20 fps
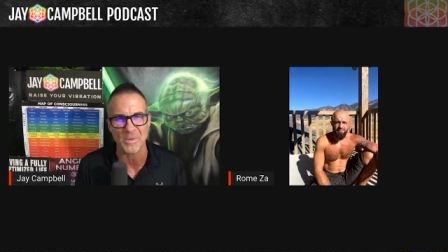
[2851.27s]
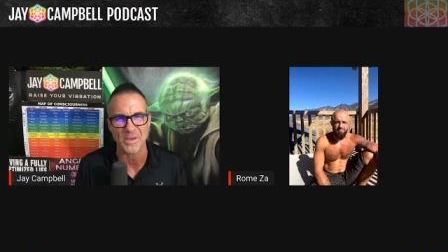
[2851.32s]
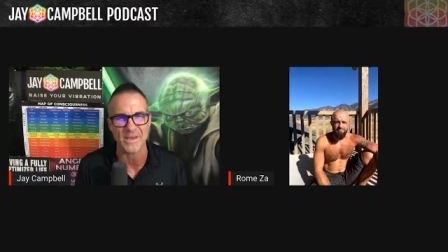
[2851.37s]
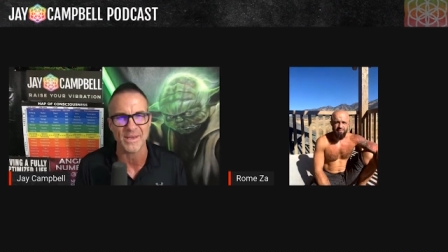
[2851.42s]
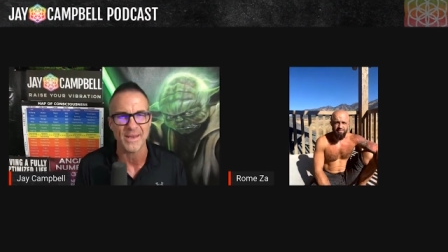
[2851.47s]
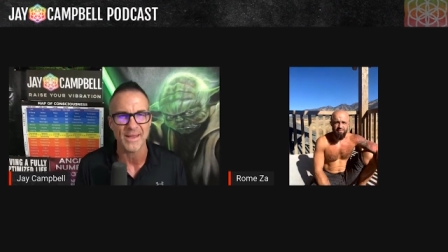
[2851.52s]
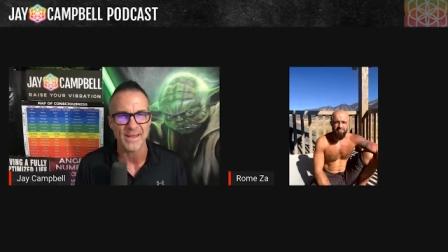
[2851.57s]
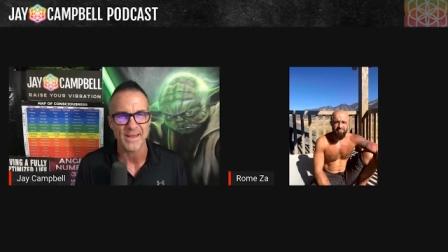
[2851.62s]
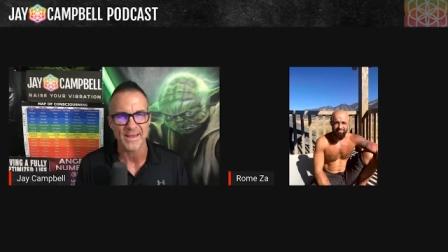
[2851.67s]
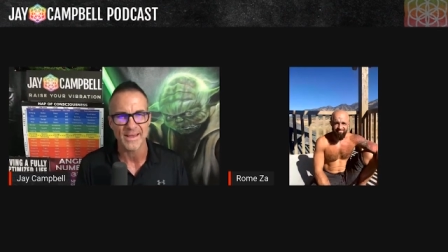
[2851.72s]
And
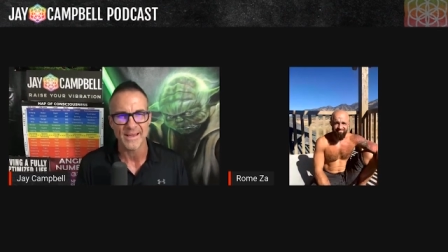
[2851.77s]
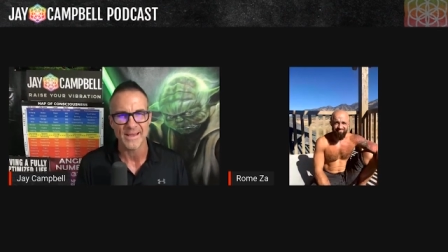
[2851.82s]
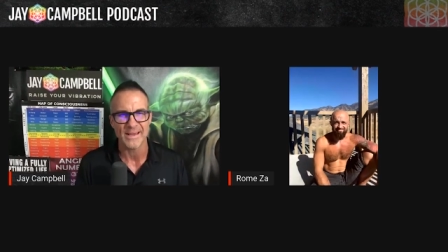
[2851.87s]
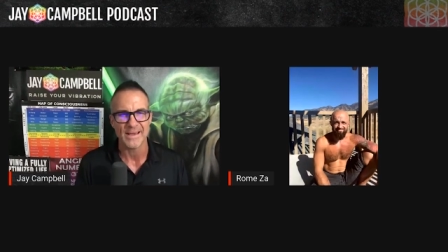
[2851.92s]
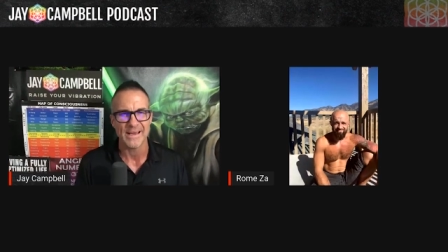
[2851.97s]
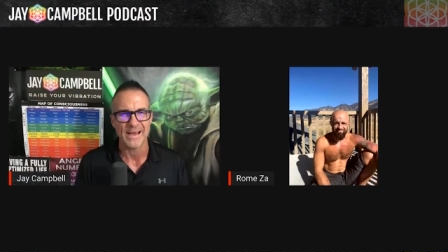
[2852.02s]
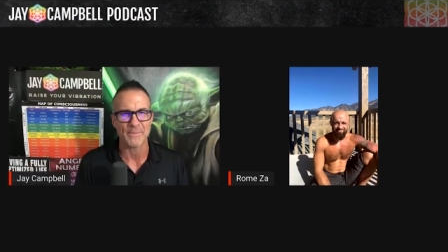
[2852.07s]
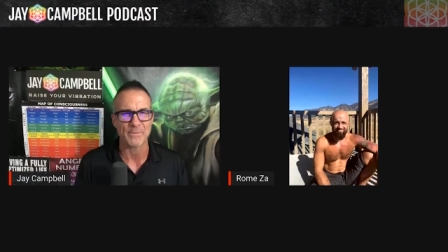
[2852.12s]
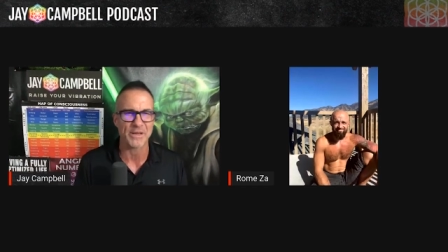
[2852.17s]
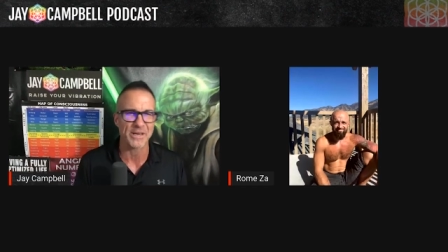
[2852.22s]

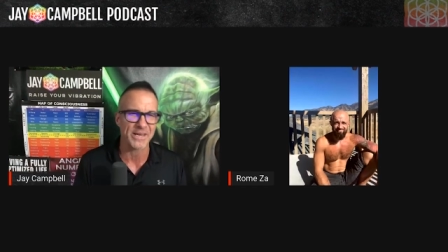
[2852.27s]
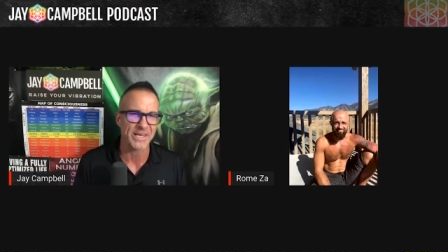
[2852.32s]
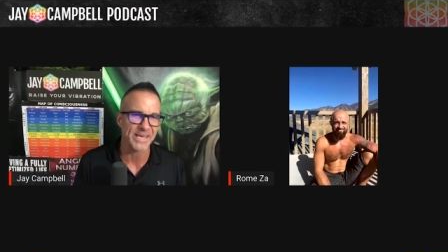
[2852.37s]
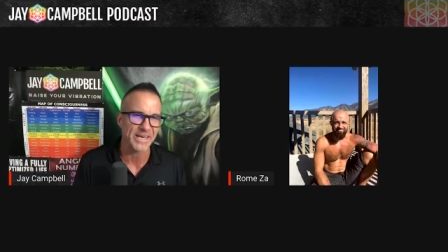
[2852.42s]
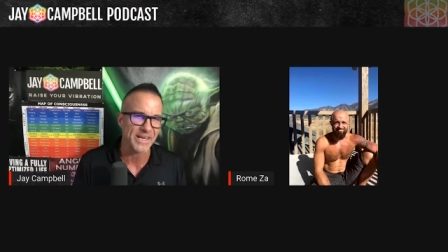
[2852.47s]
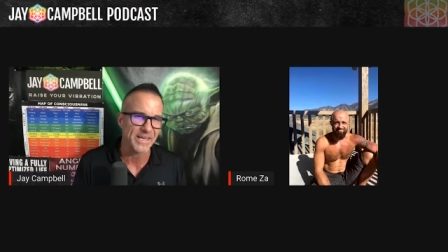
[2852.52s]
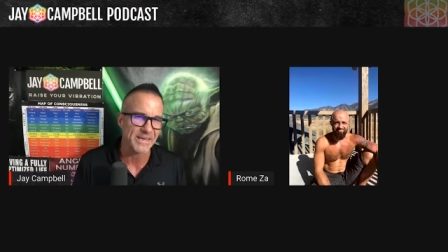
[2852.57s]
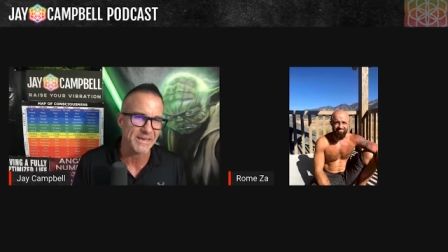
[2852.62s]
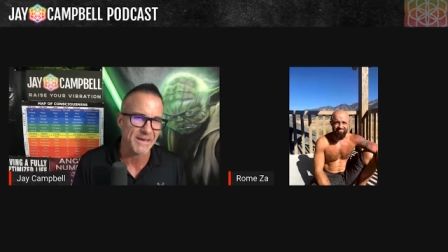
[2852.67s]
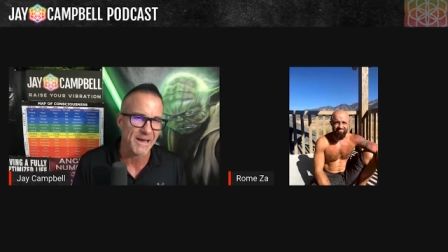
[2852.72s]
I'm going to
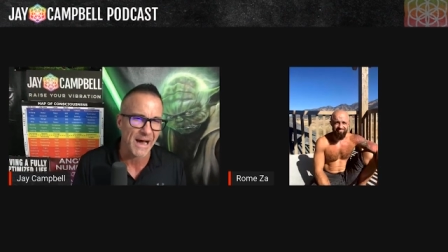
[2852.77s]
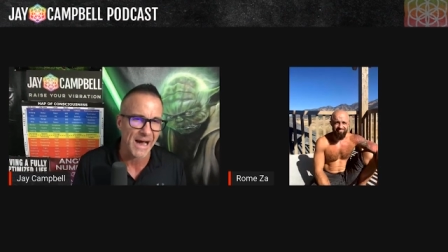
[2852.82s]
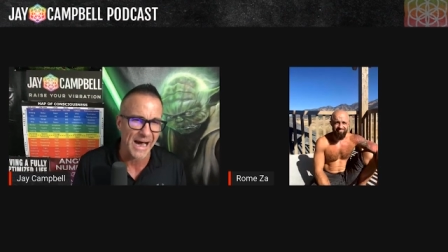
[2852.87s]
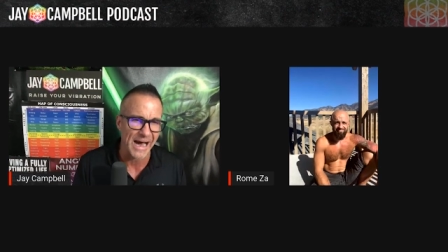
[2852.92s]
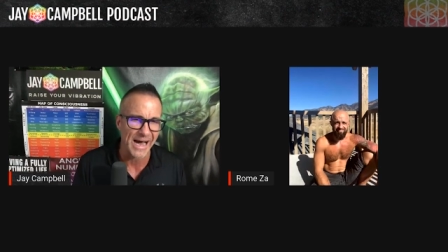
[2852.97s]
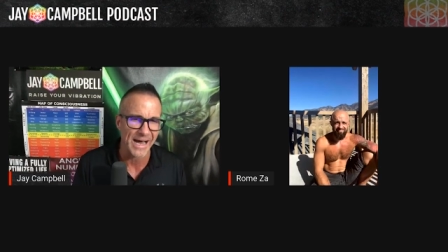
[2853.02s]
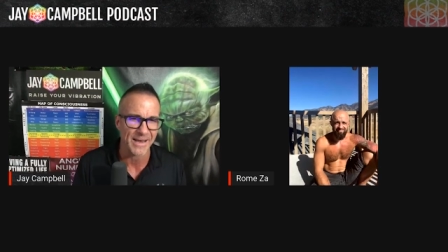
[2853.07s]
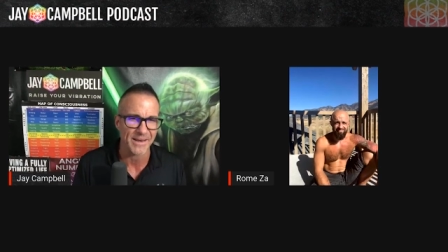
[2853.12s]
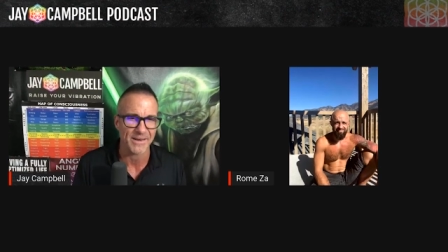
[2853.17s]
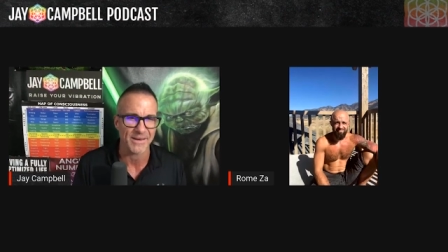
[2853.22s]
get a
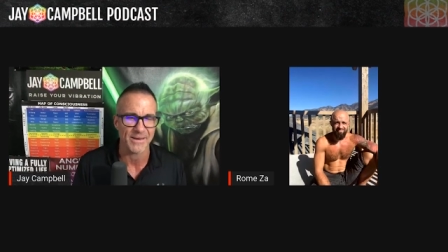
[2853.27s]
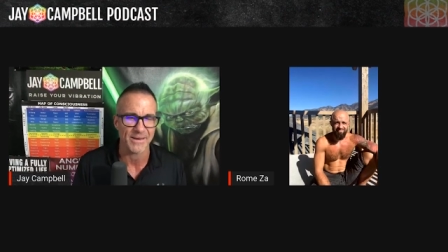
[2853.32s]
yacht.